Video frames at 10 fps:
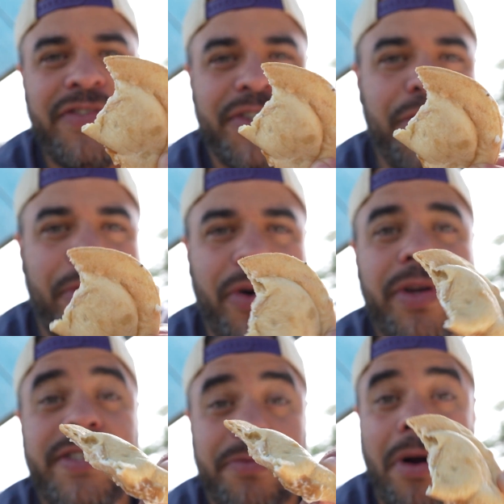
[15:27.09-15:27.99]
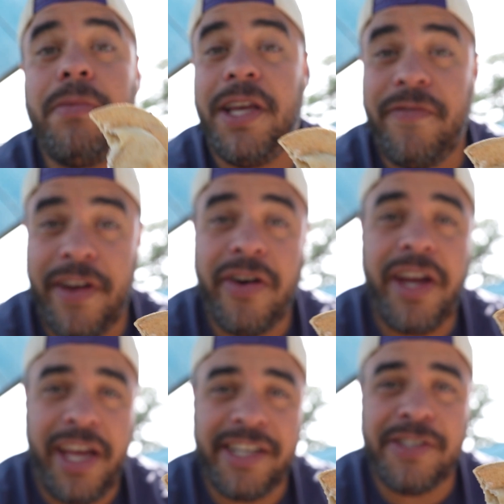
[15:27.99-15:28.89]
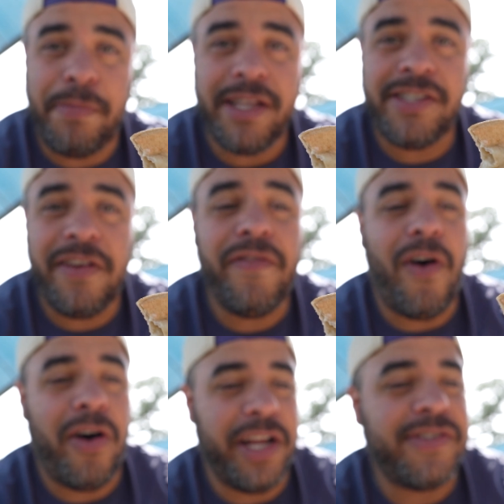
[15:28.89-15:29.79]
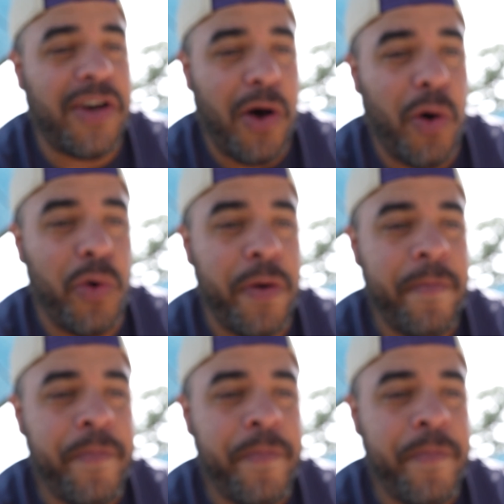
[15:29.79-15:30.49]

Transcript: for 2 pierogies is probably very expensive on its own,